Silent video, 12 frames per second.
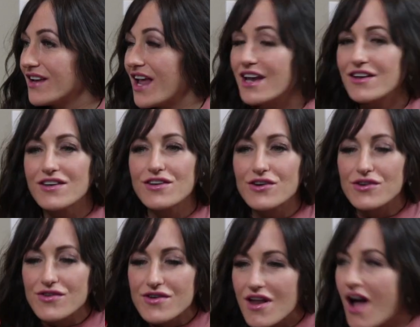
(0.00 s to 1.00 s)
And you're
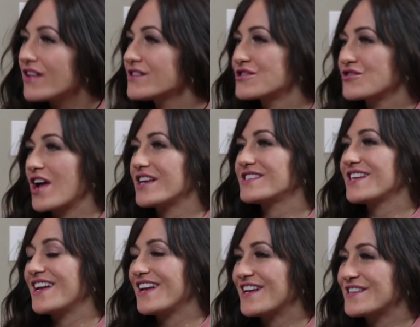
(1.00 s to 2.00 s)
not stressed, and
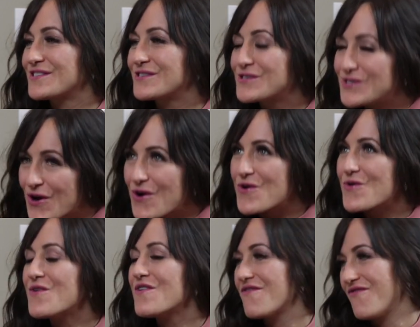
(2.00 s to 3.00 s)
it is
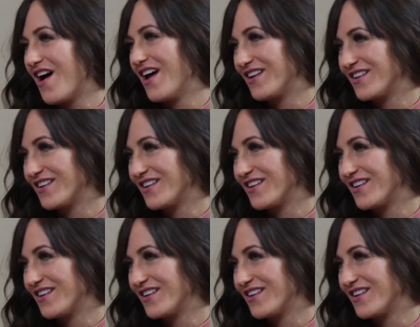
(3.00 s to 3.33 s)
so fun.